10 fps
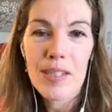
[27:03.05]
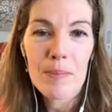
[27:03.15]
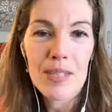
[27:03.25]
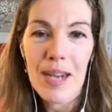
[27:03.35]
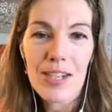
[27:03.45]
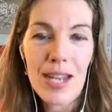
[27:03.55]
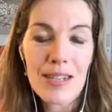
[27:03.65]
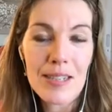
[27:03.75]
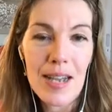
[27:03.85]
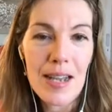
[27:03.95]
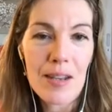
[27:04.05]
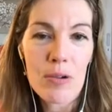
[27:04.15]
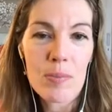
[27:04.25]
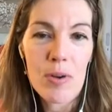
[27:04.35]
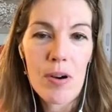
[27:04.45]
some stage later today or
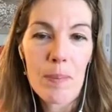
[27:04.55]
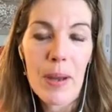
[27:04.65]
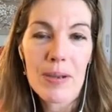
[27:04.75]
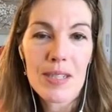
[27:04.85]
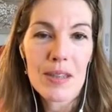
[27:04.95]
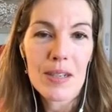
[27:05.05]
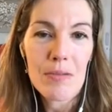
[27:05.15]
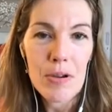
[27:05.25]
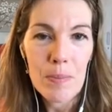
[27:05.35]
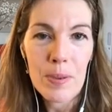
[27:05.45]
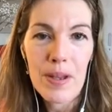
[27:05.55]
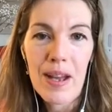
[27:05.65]
tomorrow, and post in the group.